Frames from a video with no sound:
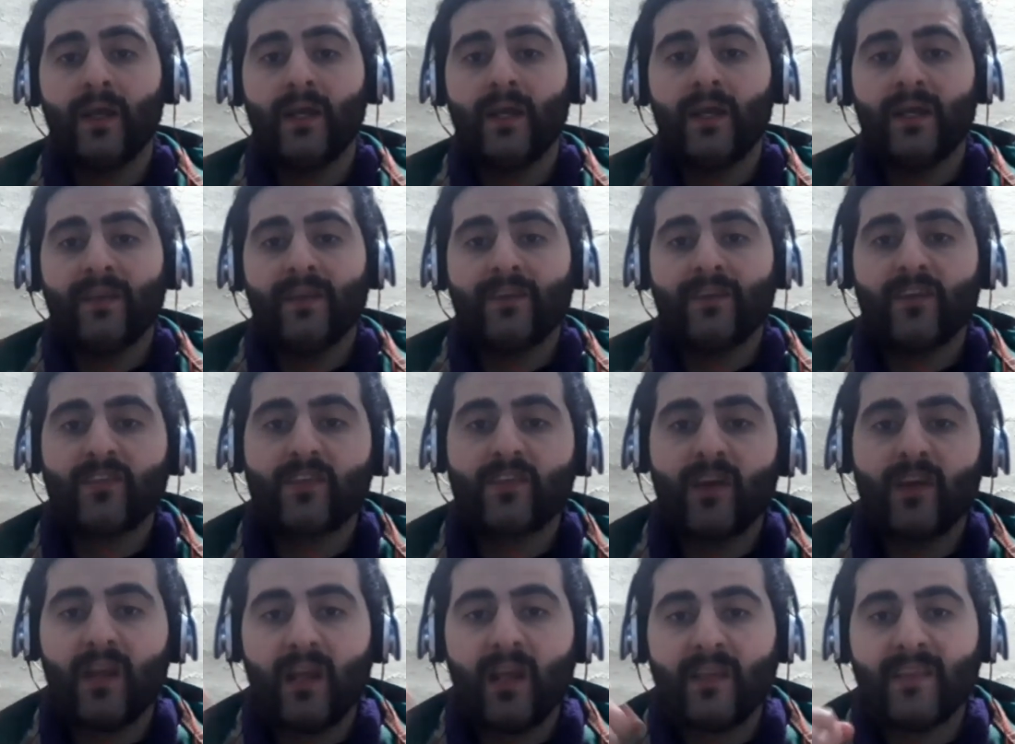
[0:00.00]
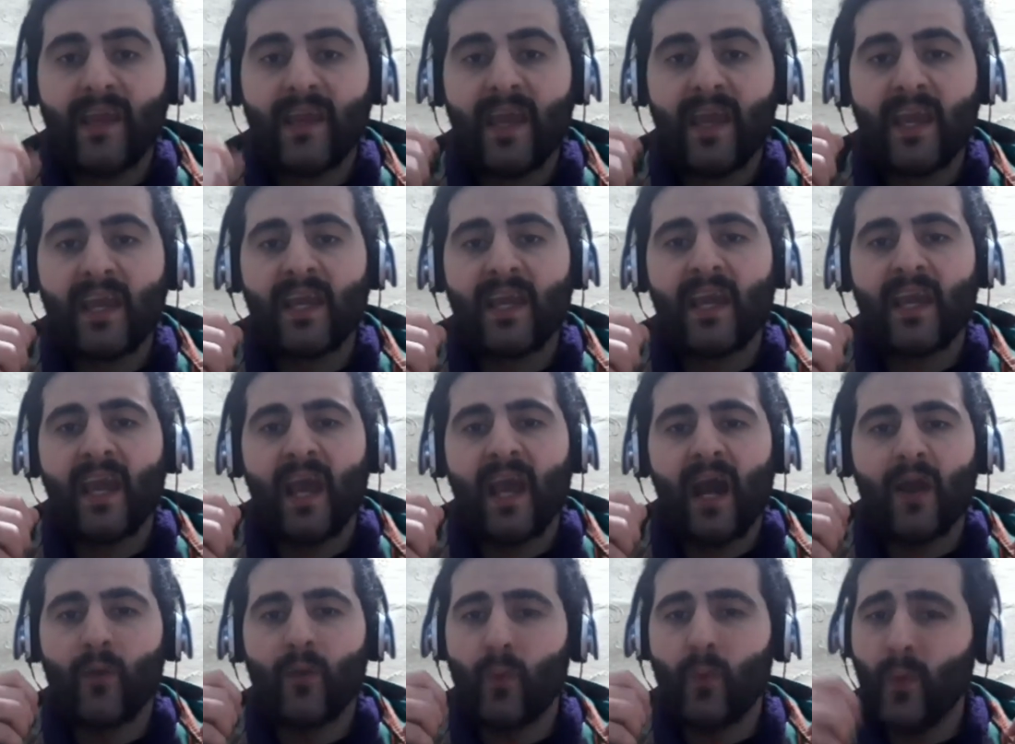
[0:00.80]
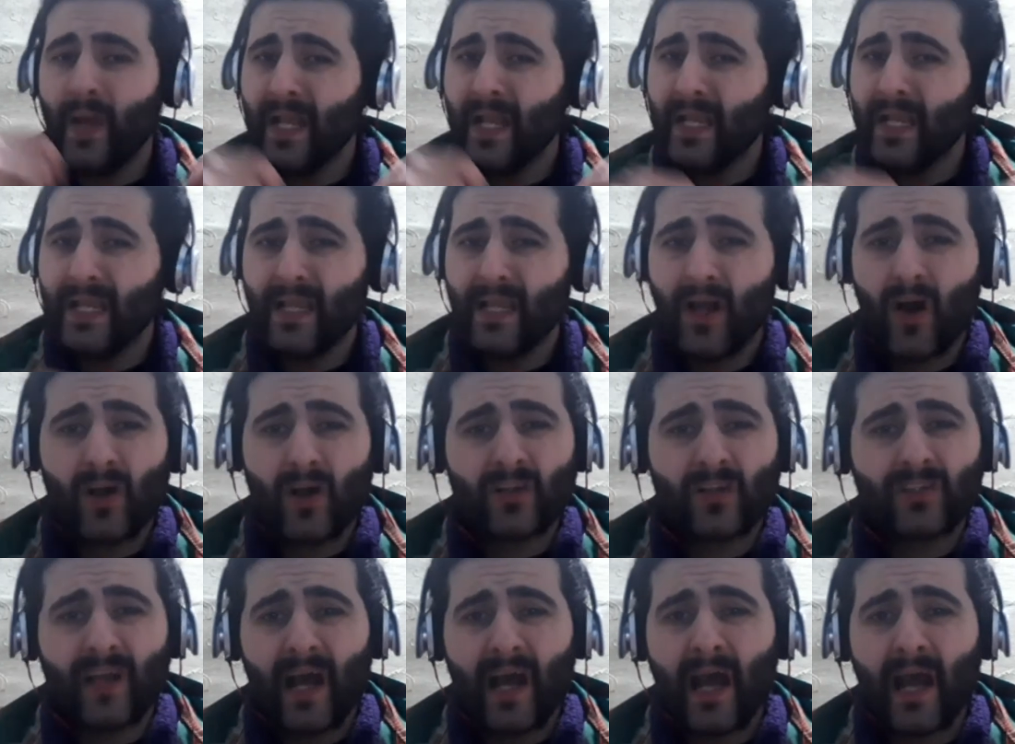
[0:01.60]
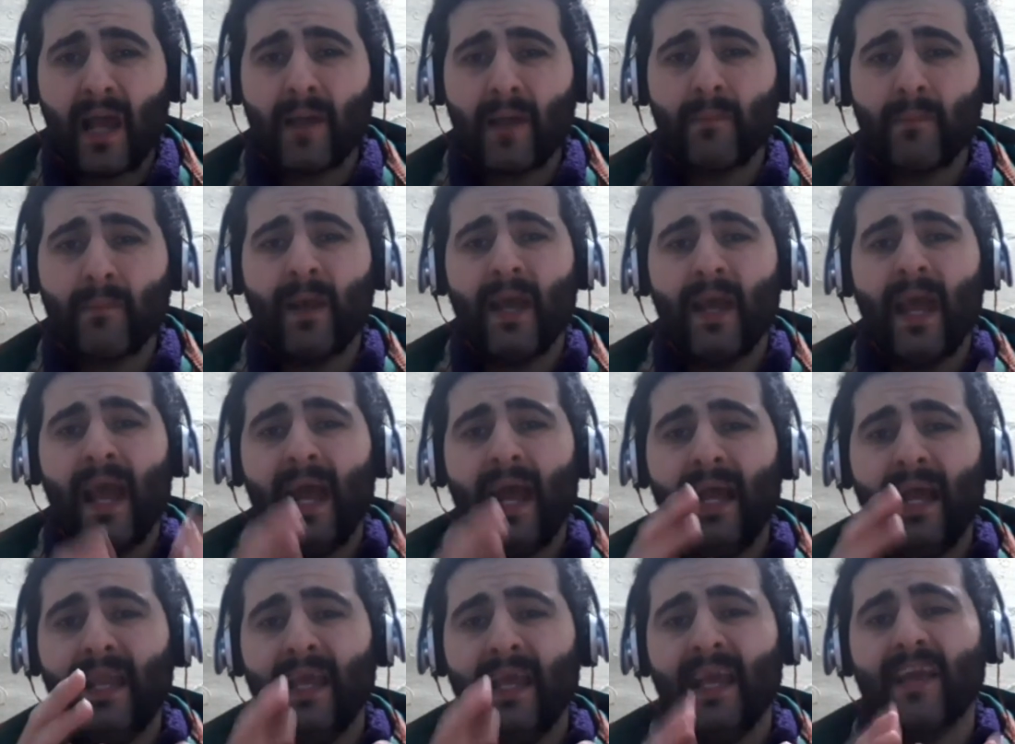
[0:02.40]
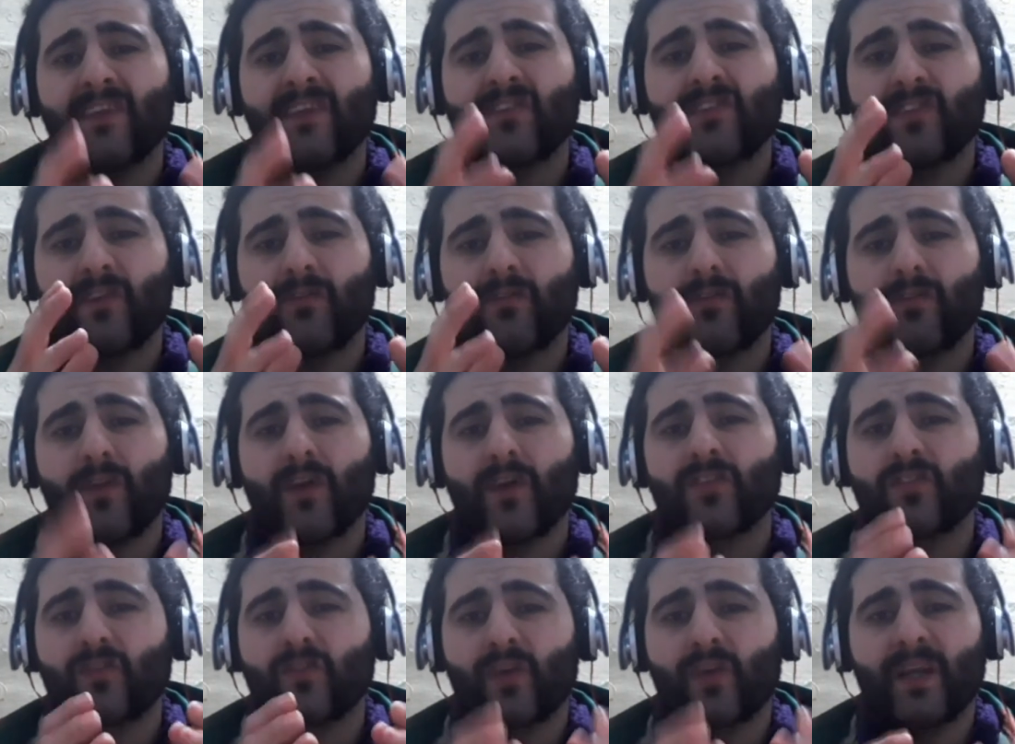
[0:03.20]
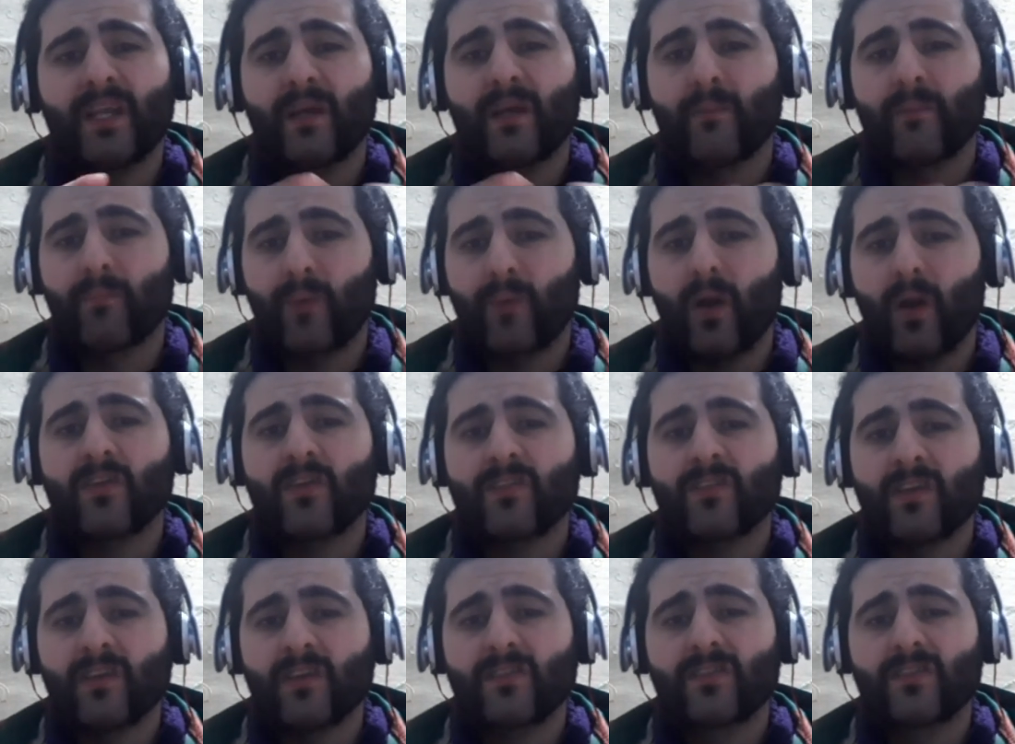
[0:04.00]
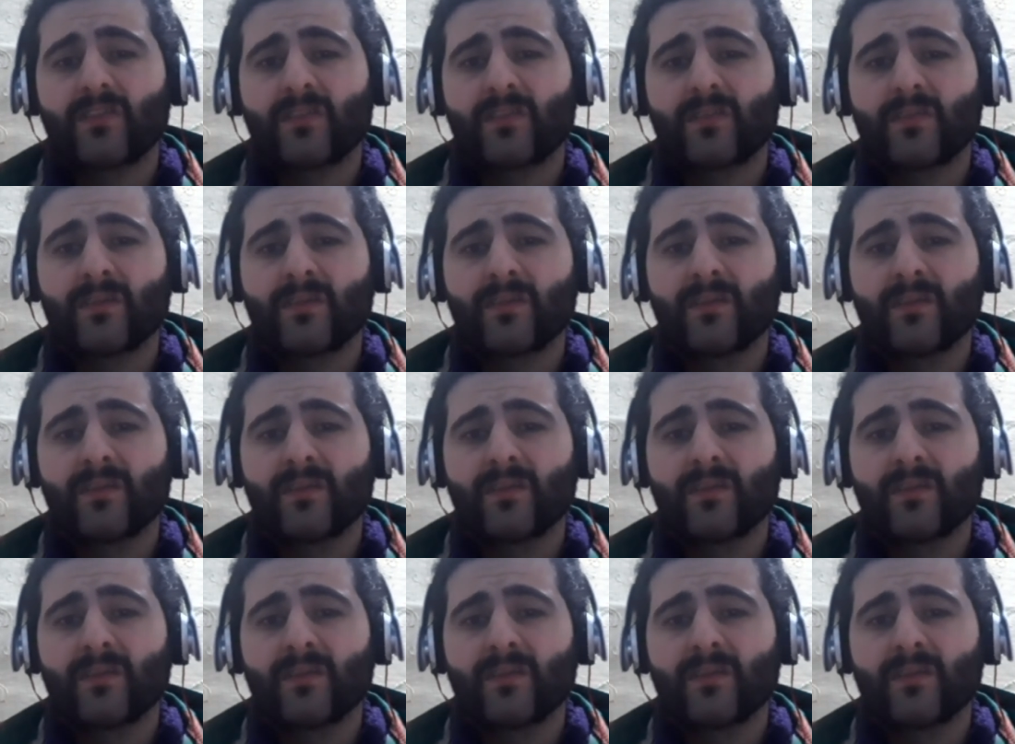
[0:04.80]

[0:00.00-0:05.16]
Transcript: this is gonna take a really long time and it's a frustrating process.